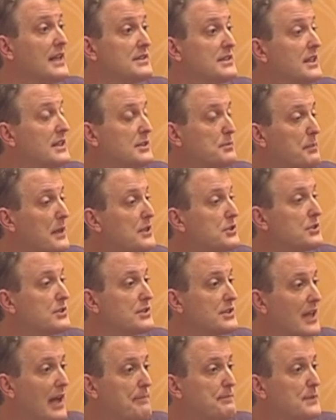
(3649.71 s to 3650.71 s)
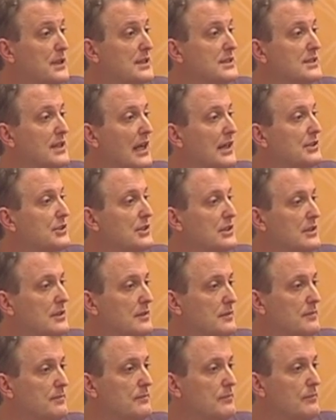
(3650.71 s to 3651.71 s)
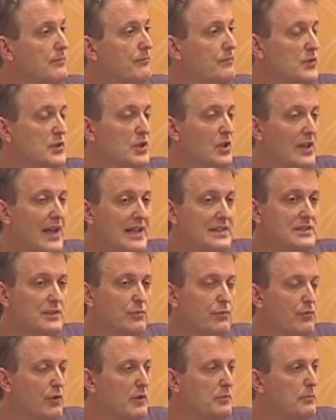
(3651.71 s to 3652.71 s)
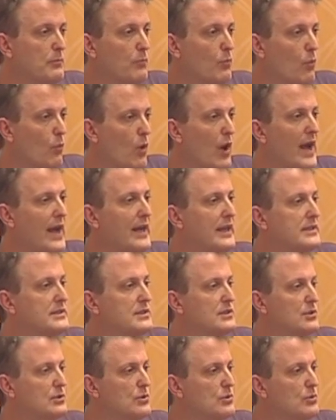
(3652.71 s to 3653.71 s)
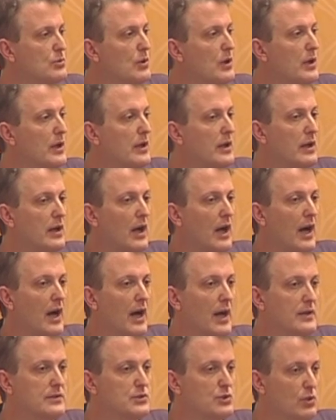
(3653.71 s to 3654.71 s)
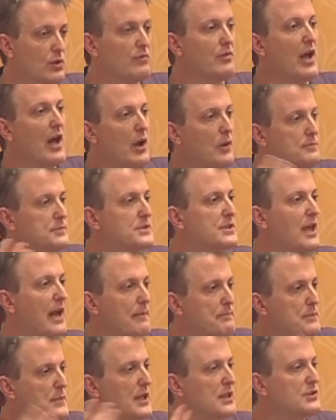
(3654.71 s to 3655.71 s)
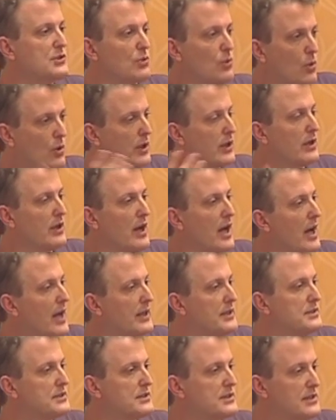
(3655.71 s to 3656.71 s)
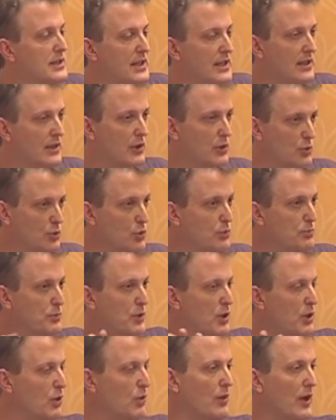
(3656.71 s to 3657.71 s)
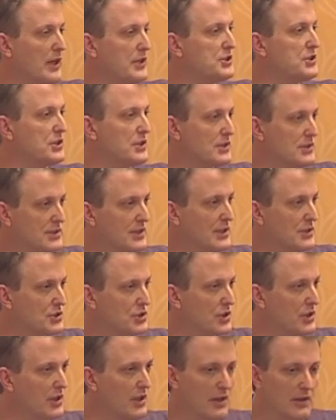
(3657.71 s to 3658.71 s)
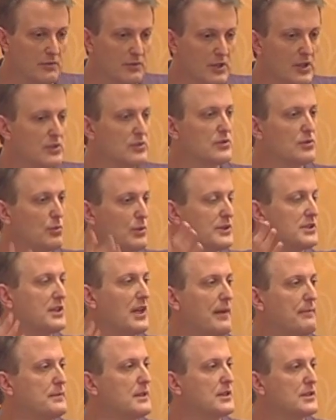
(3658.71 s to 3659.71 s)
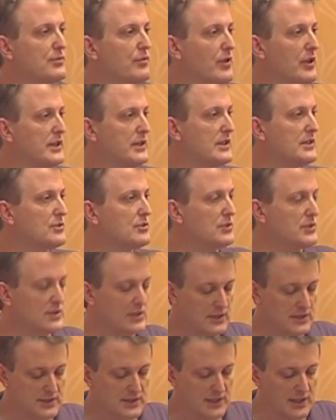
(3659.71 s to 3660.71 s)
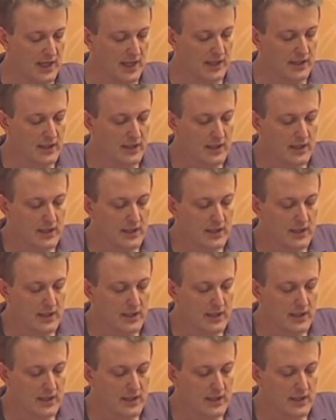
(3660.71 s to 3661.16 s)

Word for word: has a special skeptic section. So that's a fun way to uh, sort of help skeptics organize in a group curation, essentially, of here's what skeptics find interesting today,